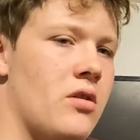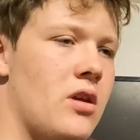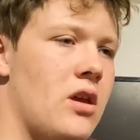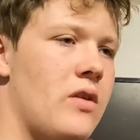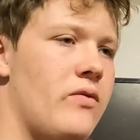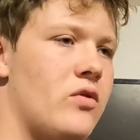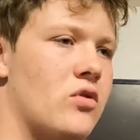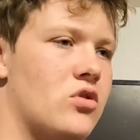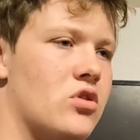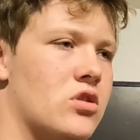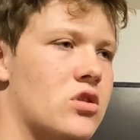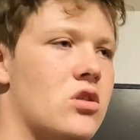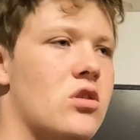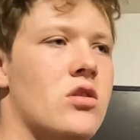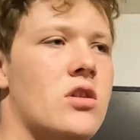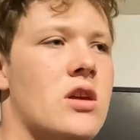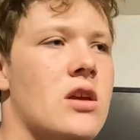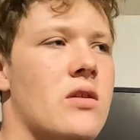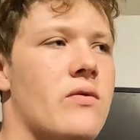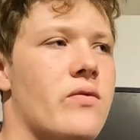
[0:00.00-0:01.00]
If you're just
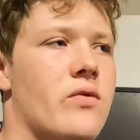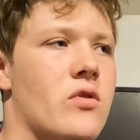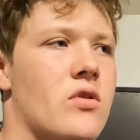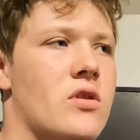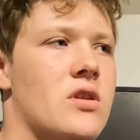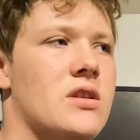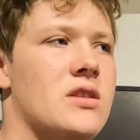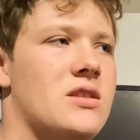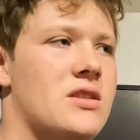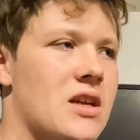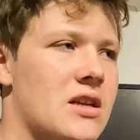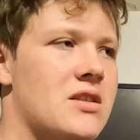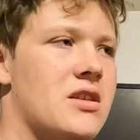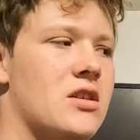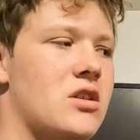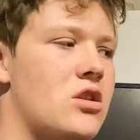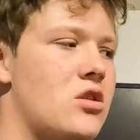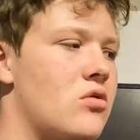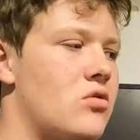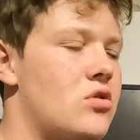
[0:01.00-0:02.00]
looking for an
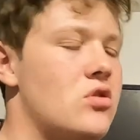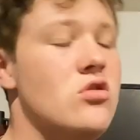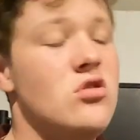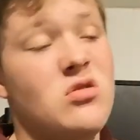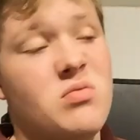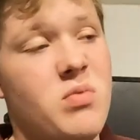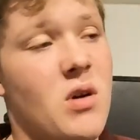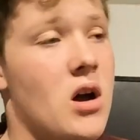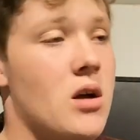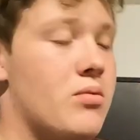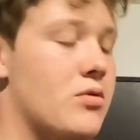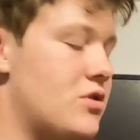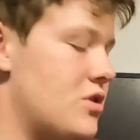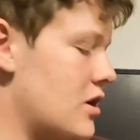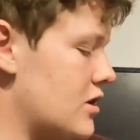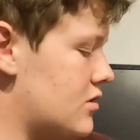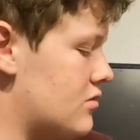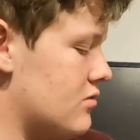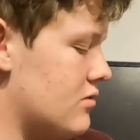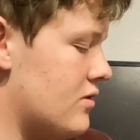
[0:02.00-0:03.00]
aesthetic use, you just buy a
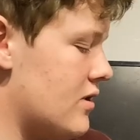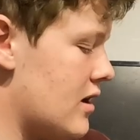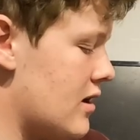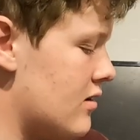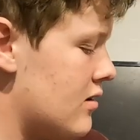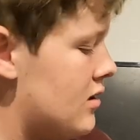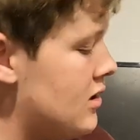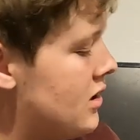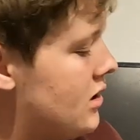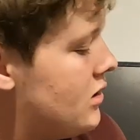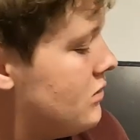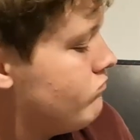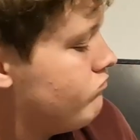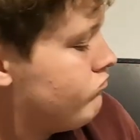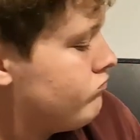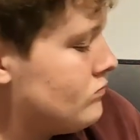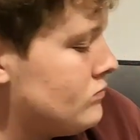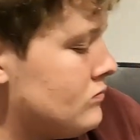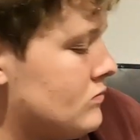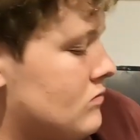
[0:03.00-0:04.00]
projector and that.
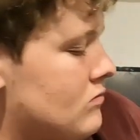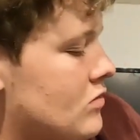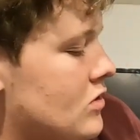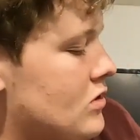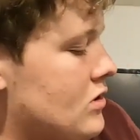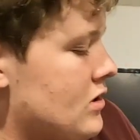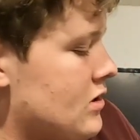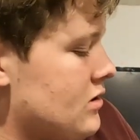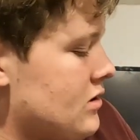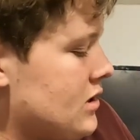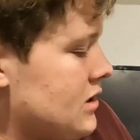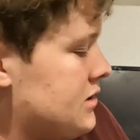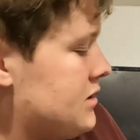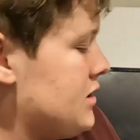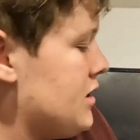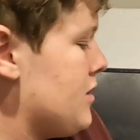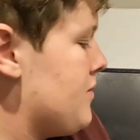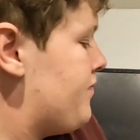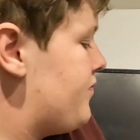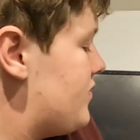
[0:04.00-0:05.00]
But yeah,
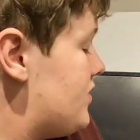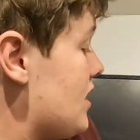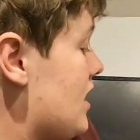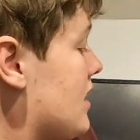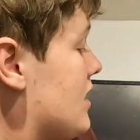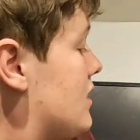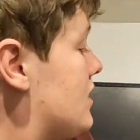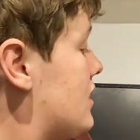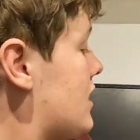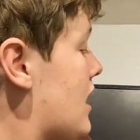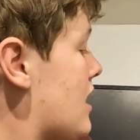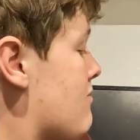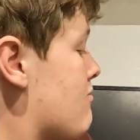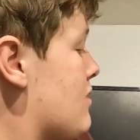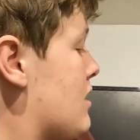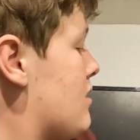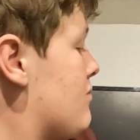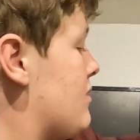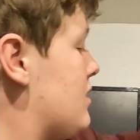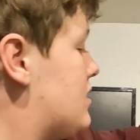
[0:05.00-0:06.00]
that's it. That
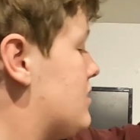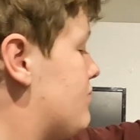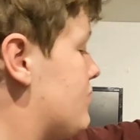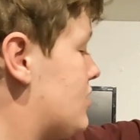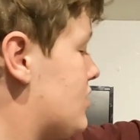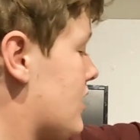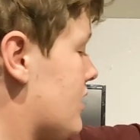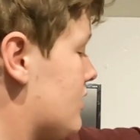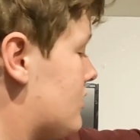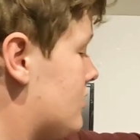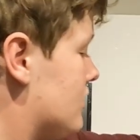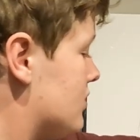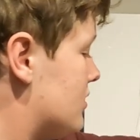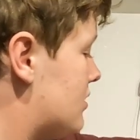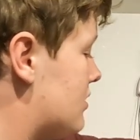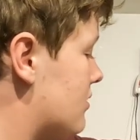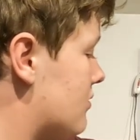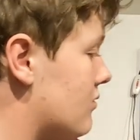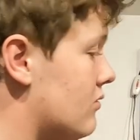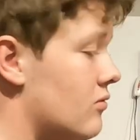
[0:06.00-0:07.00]
8mm
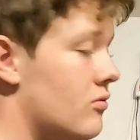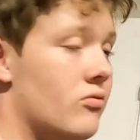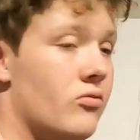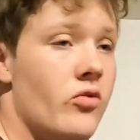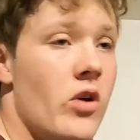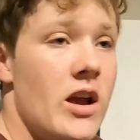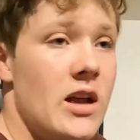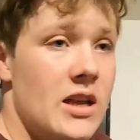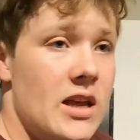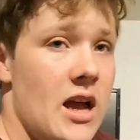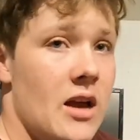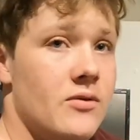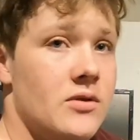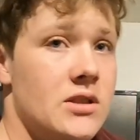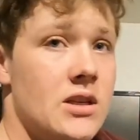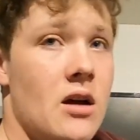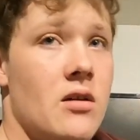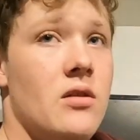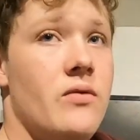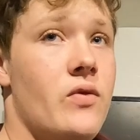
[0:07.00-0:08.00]
projectors rarely have
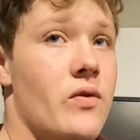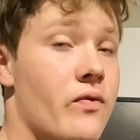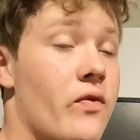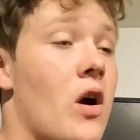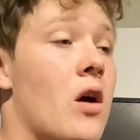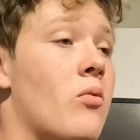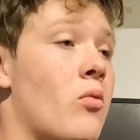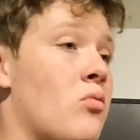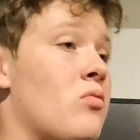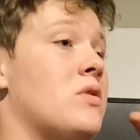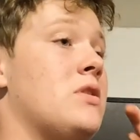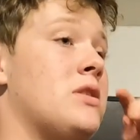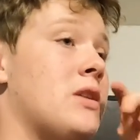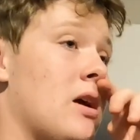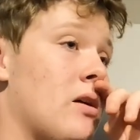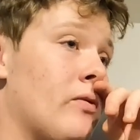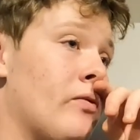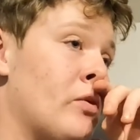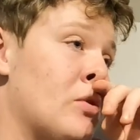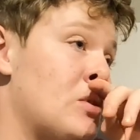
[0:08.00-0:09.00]
sound. If you find one with
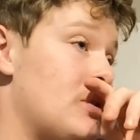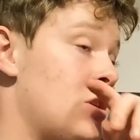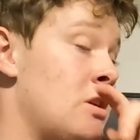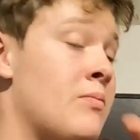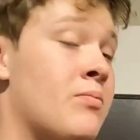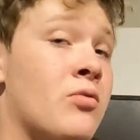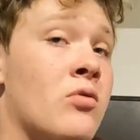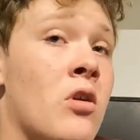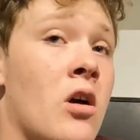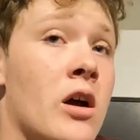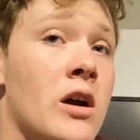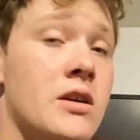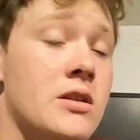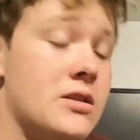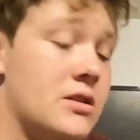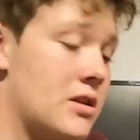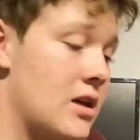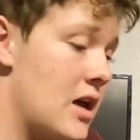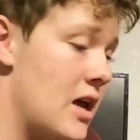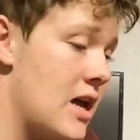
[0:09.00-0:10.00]
sound for a cheap
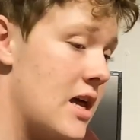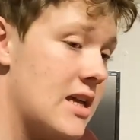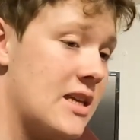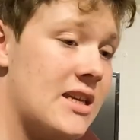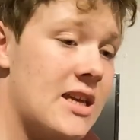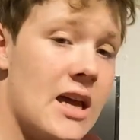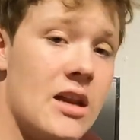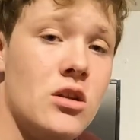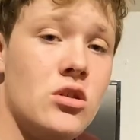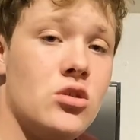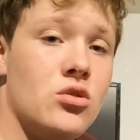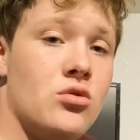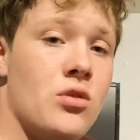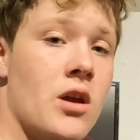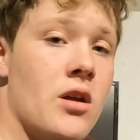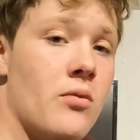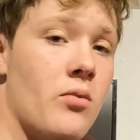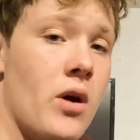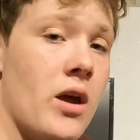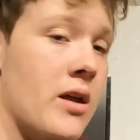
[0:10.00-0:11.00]
price, get it
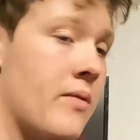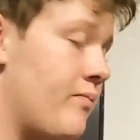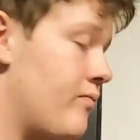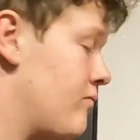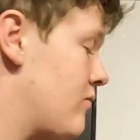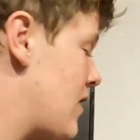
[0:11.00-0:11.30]
straight away.